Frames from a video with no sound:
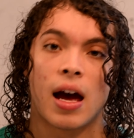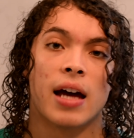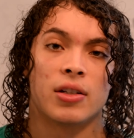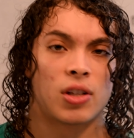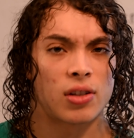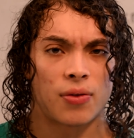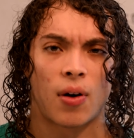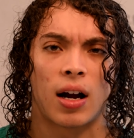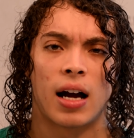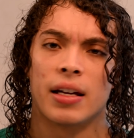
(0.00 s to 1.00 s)
And just
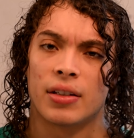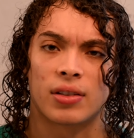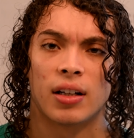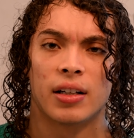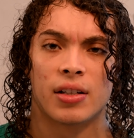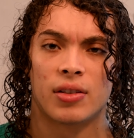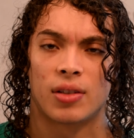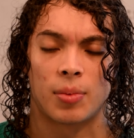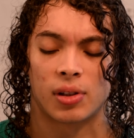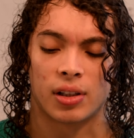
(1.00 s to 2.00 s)
FYI, in this area,
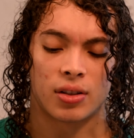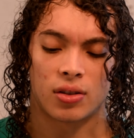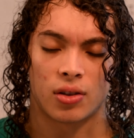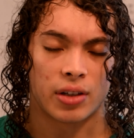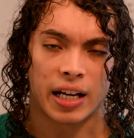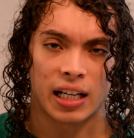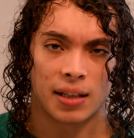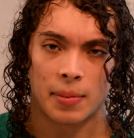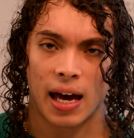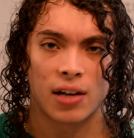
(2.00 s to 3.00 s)
typically it's your
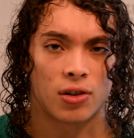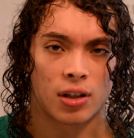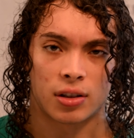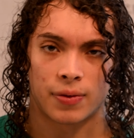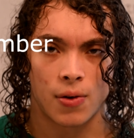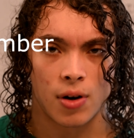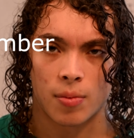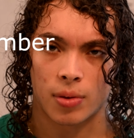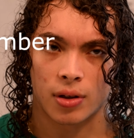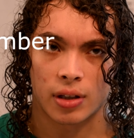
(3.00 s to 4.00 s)
name, address, phone
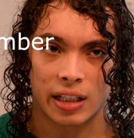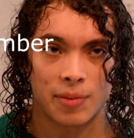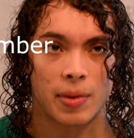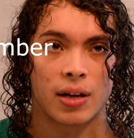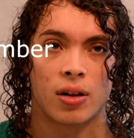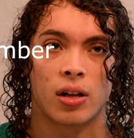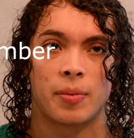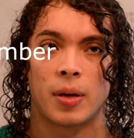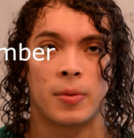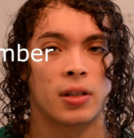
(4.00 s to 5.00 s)
number, email, and
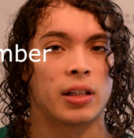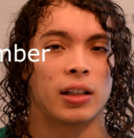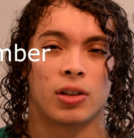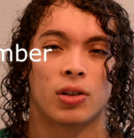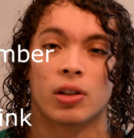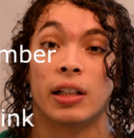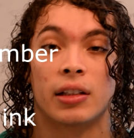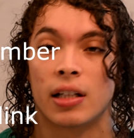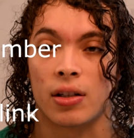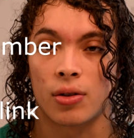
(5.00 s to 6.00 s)
maybe a link to your
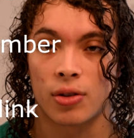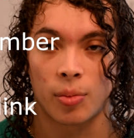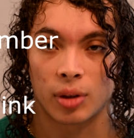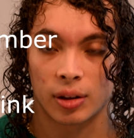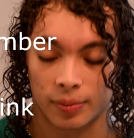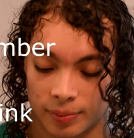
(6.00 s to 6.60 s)
LinkedIn or something.